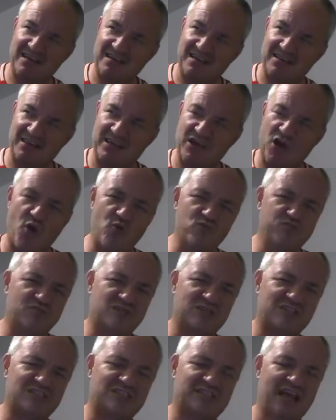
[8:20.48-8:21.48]
the old
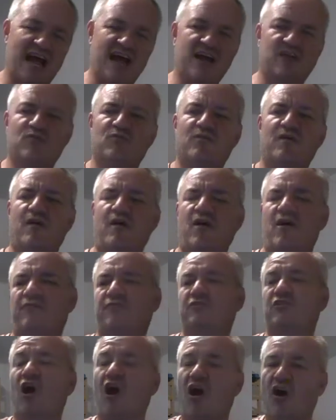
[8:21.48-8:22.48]
style
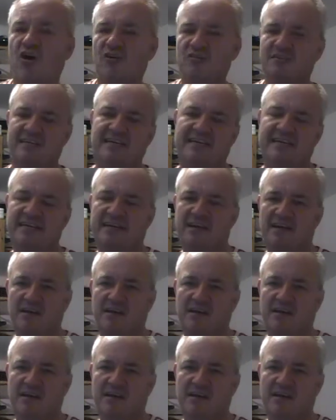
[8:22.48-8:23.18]
of gardening.